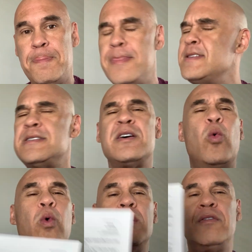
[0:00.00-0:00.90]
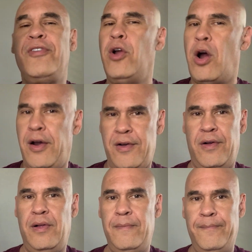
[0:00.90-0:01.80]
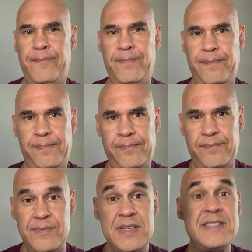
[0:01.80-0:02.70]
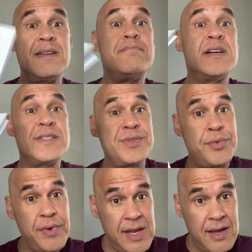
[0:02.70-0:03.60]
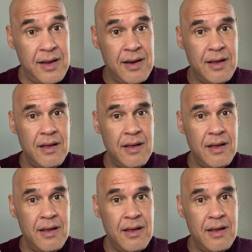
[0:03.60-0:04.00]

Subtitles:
This is a wonderful article. This is a must read.